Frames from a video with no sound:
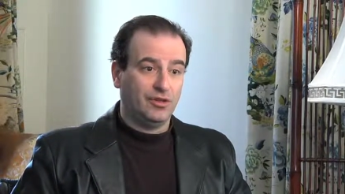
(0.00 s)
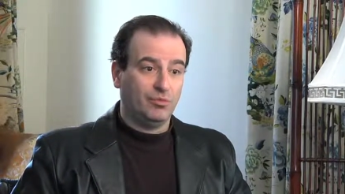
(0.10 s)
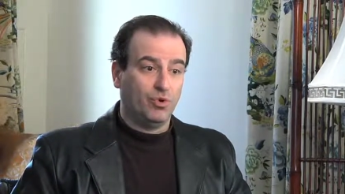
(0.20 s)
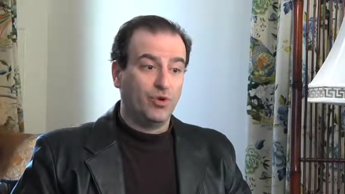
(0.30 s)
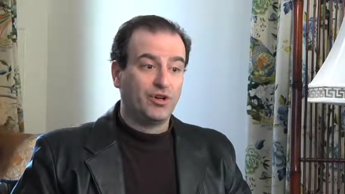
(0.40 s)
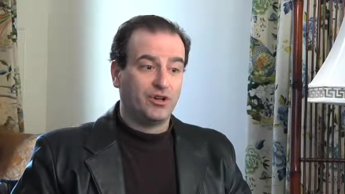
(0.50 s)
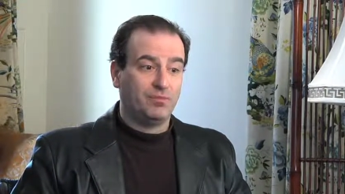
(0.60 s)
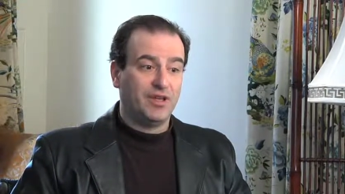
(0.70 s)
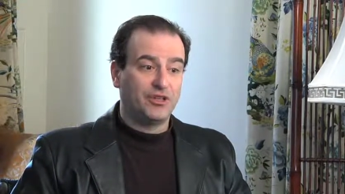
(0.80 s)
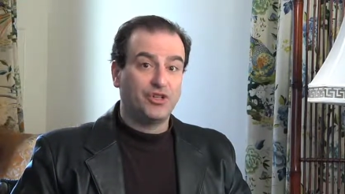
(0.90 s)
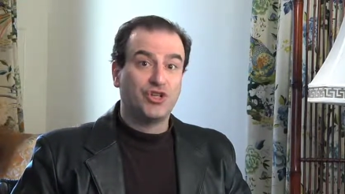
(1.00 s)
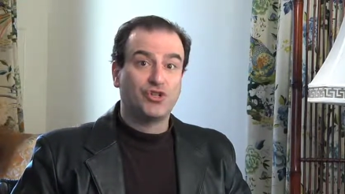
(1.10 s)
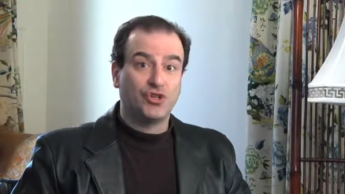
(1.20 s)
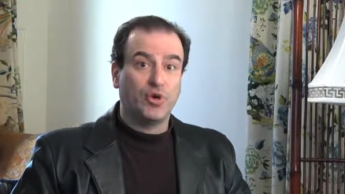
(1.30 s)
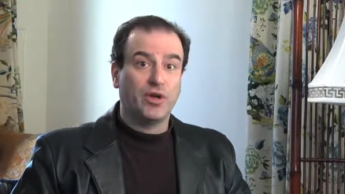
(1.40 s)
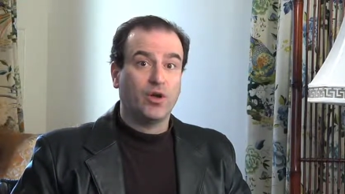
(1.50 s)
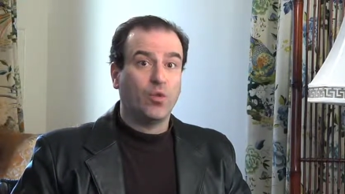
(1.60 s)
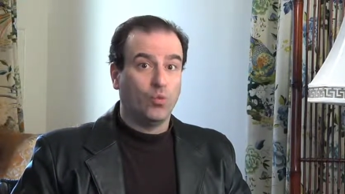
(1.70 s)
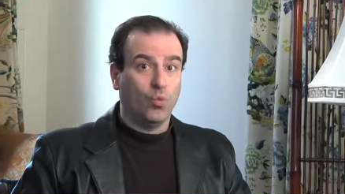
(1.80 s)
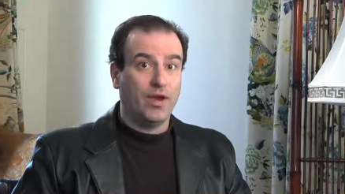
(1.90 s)
important message is knowing
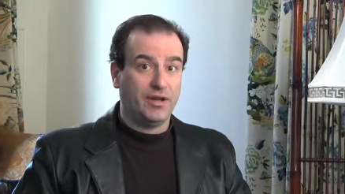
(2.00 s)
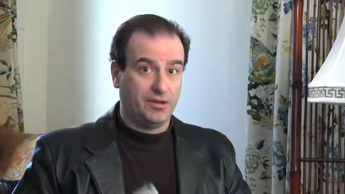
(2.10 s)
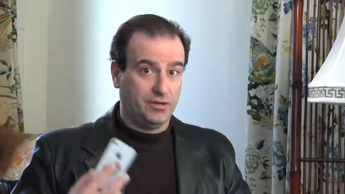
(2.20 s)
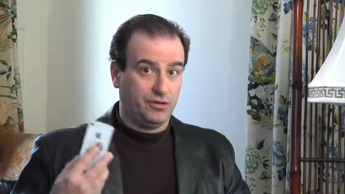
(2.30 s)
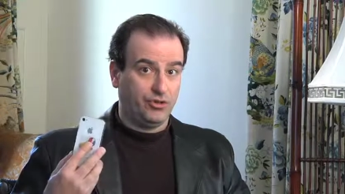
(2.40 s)
when